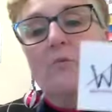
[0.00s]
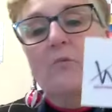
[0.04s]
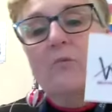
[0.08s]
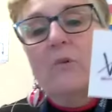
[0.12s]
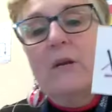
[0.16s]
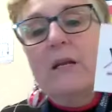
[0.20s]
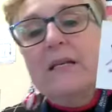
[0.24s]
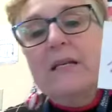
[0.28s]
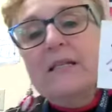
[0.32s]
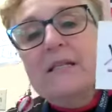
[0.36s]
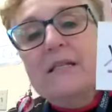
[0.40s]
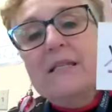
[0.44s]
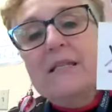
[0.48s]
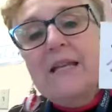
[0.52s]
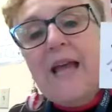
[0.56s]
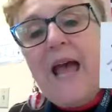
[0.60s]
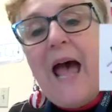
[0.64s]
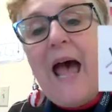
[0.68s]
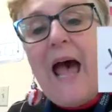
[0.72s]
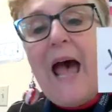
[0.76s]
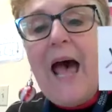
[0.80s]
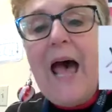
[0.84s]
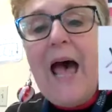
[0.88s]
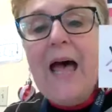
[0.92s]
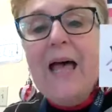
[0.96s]
Wrist
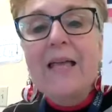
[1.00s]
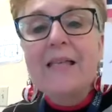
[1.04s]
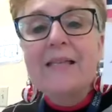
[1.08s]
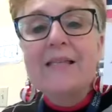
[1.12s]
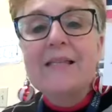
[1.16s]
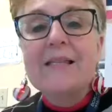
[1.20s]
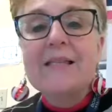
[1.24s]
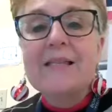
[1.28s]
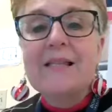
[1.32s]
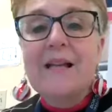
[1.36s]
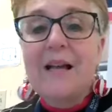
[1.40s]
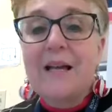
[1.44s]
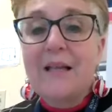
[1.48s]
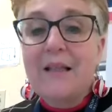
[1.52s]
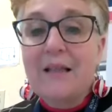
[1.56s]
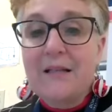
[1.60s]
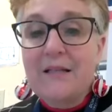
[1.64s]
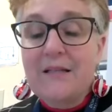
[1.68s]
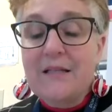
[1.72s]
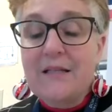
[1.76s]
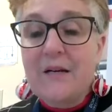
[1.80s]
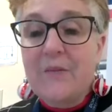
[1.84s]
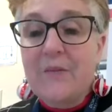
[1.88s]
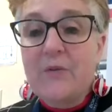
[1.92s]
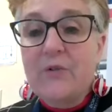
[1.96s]
has a
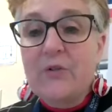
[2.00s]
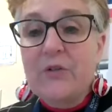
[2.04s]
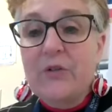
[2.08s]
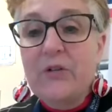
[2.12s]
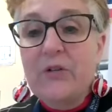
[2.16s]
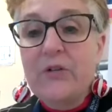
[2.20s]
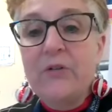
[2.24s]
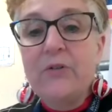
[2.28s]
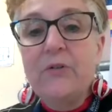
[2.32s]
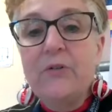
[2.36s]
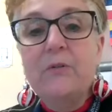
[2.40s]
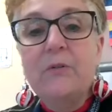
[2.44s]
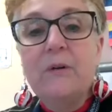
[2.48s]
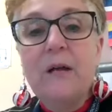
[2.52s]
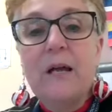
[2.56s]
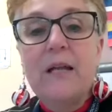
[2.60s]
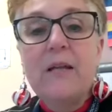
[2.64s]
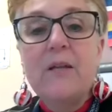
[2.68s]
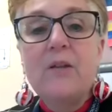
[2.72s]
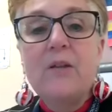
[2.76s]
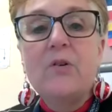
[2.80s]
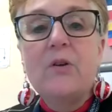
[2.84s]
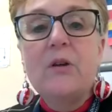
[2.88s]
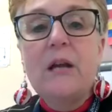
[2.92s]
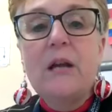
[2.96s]
silent W,
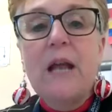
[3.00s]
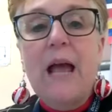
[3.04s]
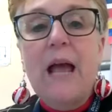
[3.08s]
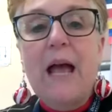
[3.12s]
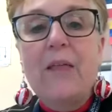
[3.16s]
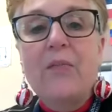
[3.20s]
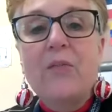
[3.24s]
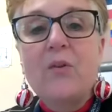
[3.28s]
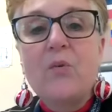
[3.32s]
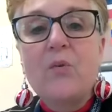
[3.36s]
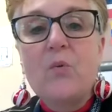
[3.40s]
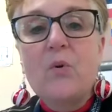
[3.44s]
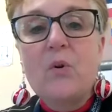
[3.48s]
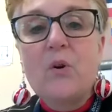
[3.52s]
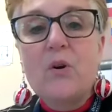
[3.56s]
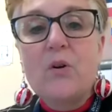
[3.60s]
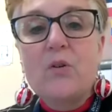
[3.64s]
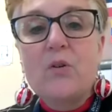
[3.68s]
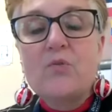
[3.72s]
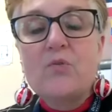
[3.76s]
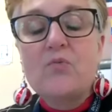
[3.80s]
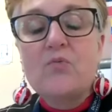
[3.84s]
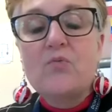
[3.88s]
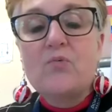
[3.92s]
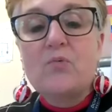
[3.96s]
and you could add the
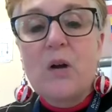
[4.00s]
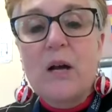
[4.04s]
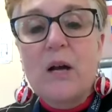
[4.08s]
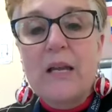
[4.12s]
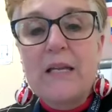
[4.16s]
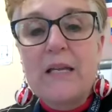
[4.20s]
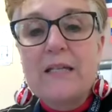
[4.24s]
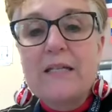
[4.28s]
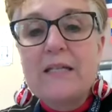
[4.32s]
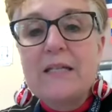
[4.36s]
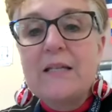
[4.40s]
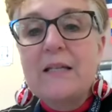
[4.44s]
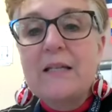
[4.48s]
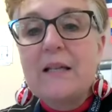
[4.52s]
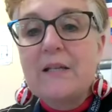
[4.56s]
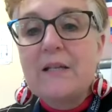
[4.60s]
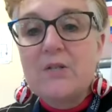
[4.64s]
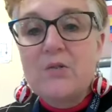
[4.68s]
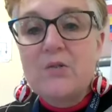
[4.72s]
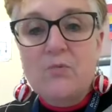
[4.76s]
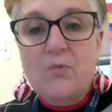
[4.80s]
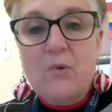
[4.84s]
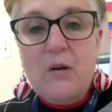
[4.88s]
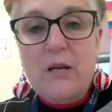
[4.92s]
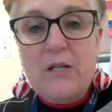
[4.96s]
words right, like
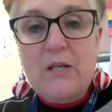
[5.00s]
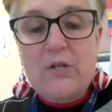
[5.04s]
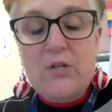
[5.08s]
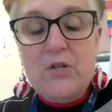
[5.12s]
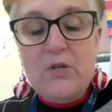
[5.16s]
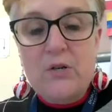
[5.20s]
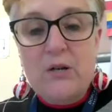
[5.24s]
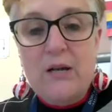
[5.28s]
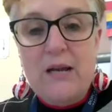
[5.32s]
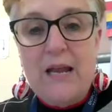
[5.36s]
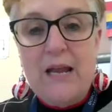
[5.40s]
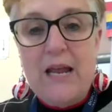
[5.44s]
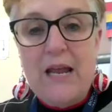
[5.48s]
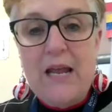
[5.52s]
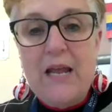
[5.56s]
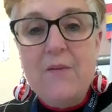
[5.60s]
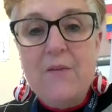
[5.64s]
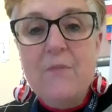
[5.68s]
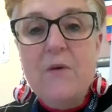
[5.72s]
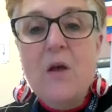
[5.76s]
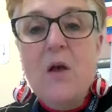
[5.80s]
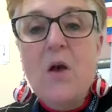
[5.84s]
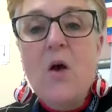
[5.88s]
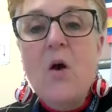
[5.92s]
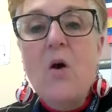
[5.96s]
to write your
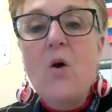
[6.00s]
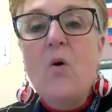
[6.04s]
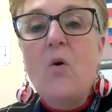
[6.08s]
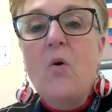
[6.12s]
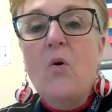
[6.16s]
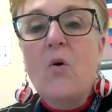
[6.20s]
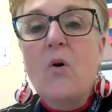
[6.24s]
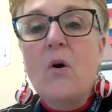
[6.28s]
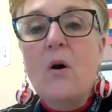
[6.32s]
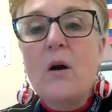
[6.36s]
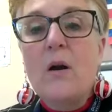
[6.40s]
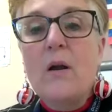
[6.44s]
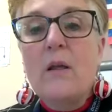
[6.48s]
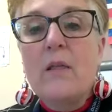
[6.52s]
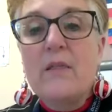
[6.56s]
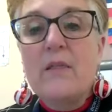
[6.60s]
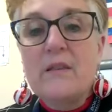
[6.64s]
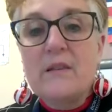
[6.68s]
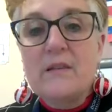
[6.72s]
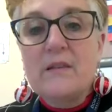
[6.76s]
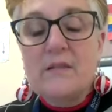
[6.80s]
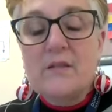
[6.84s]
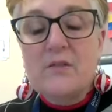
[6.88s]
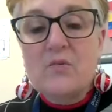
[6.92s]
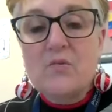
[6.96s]
name, or
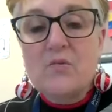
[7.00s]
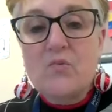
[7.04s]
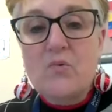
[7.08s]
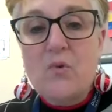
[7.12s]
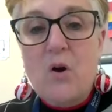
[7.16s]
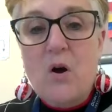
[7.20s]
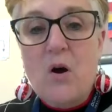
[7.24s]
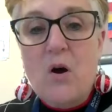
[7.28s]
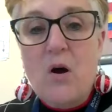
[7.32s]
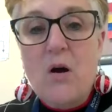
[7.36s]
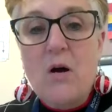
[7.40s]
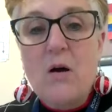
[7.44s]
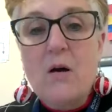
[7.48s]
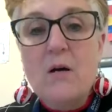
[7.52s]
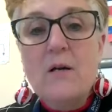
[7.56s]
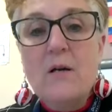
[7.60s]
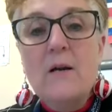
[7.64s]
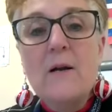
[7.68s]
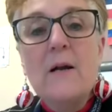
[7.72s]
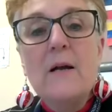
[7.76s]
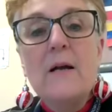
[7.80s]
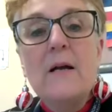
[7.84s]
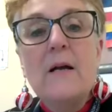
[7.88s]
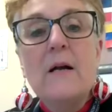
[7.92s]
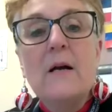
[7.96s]
this is
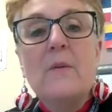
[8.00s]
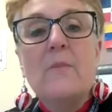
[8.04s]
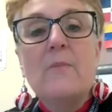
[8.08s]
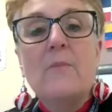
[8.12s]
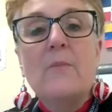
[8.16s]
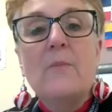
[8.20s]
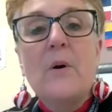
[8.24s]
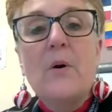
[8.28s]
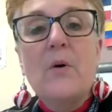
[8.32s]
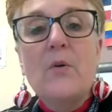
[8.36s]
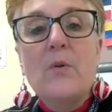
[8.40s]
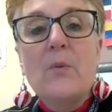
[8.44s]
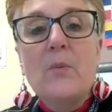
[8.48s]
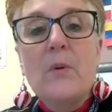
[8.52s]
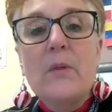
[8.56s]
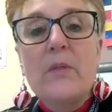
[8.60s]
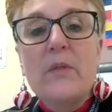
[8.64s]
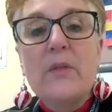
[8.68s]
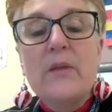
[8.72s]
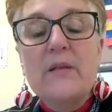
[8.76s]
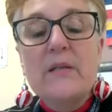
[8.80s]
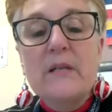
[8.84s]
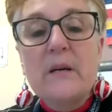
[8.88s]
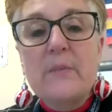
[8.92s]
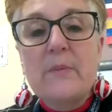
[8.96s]
wrong, both with
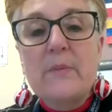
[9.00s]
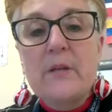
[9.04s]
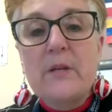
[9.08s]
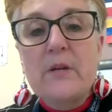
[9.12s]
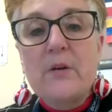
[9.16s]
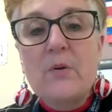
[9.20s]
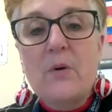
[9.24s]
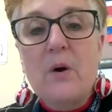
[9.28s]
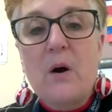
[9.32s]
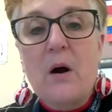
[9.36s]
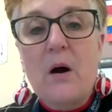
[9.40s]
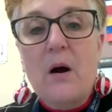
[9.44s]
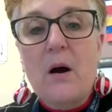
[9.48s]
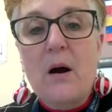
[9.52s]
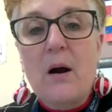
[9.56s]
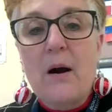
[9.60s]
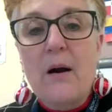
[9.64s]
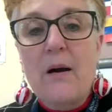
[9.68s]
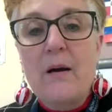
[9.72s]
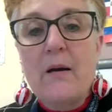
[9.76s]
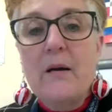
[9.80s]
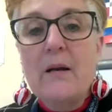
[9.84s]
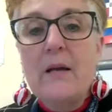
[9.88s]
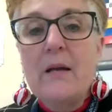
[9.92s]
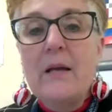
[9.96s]
the
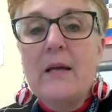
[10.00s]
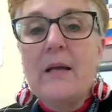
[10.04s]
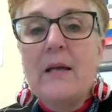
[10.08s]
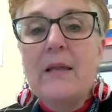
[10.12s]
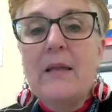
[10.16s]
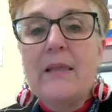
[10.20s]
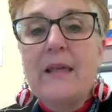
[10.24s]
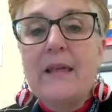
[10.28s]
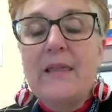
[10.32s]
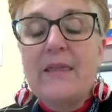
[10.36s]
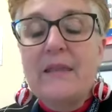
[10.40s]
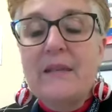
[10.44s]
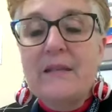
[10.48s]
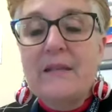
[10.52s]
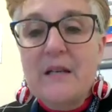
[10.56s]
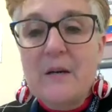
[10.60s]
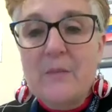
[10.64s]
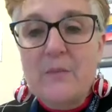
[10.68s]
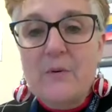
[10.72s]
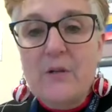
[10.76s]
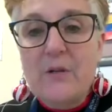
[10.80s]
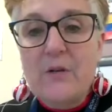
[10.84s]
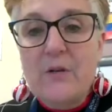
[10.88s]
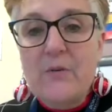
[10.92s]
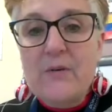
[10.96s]
WR, that the
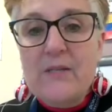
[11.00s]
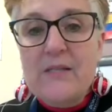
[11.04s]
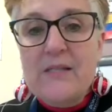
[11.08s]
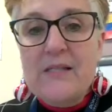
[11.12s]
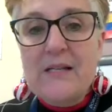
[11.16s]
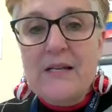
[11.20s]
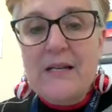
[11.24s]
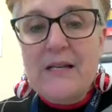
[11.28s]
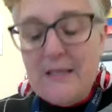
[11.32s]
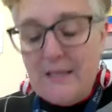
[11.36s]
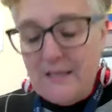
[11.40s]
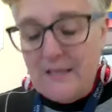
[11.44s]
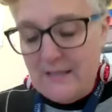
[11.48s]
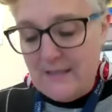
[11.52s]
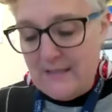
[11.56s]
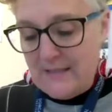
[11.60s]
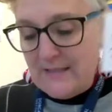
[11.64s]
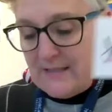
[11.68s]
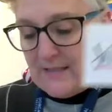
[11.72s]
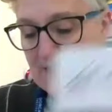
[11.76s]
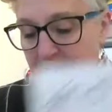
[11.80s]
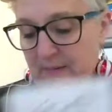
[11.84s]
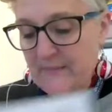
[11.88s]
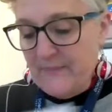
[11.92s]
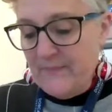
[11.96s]
W is
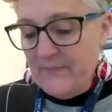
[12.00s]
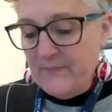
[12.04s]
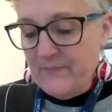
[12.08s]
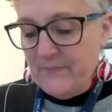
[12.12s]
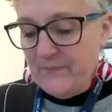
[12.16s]
silent.